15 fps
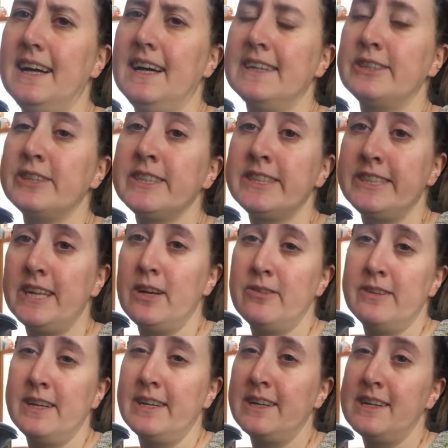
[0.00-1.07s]
I took a shower
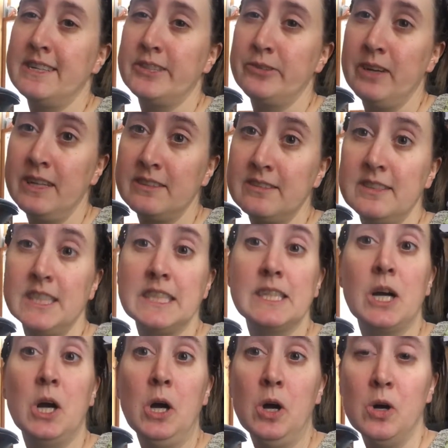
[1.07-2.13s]
and I got dressed in
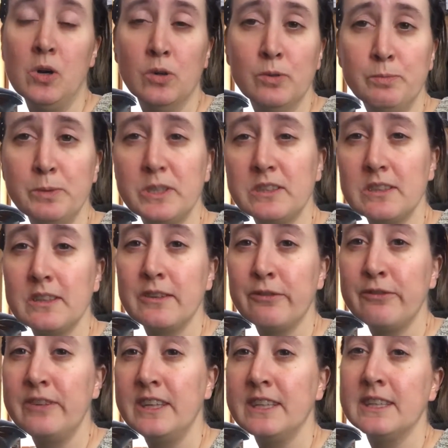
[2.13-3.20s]
hopes of
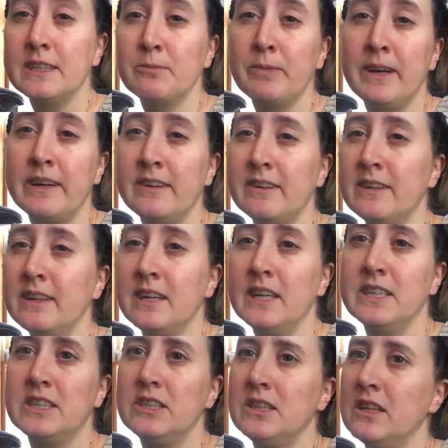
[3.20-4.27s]
feeling better and
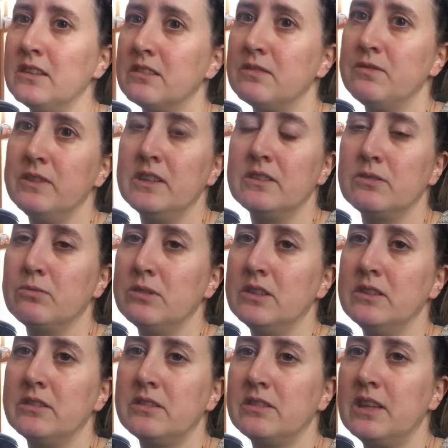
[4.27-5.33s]
I just felt
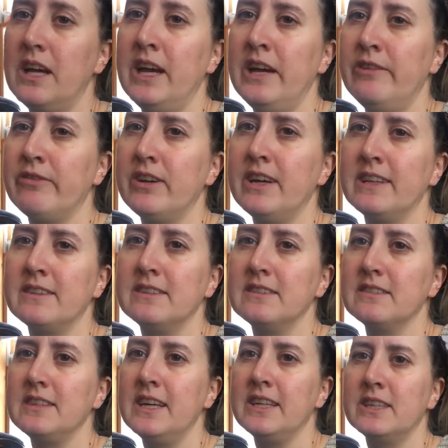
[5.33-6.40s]
worse. I've got
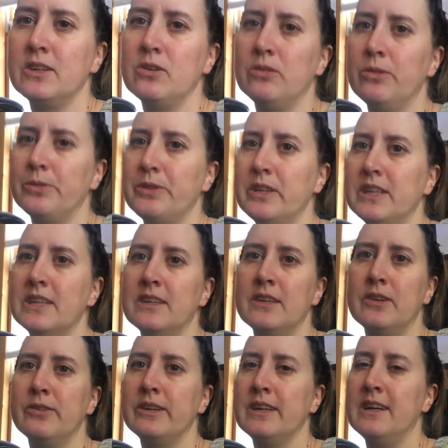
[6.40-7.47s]
this head cold thing
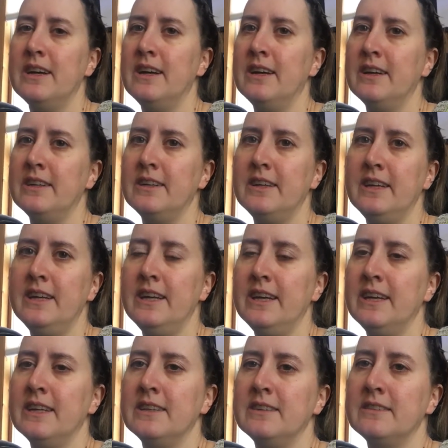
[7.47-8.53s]
going on
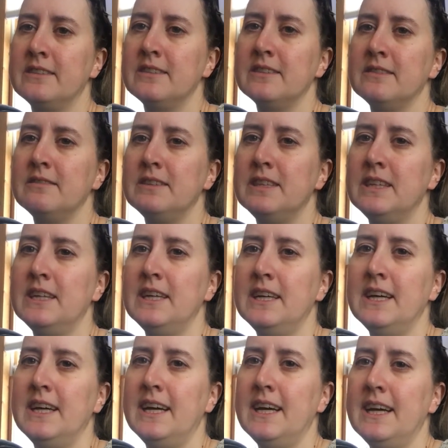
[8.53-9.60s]
and
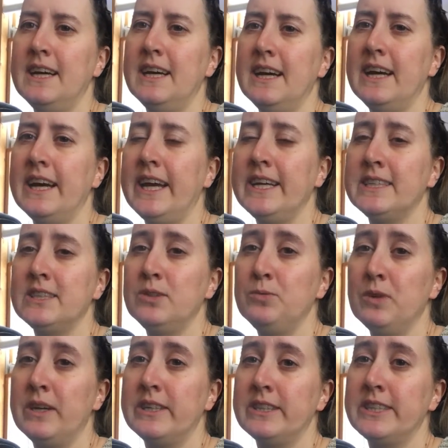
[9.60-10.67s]
I had to do
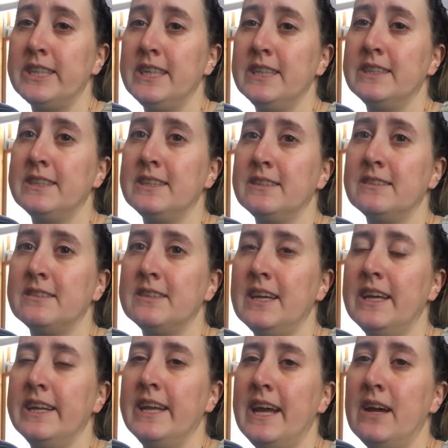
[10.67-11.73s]
water changes
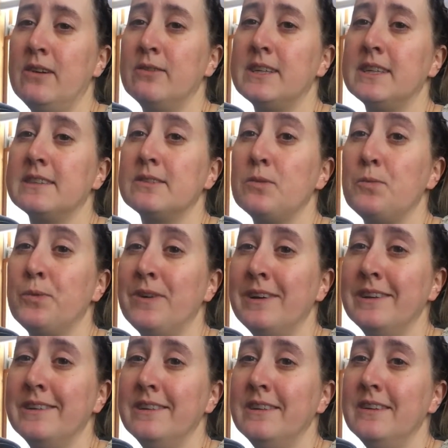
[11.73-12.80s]
and now it's
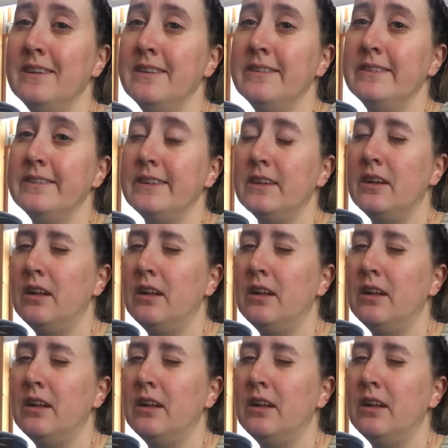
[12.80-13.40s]
one and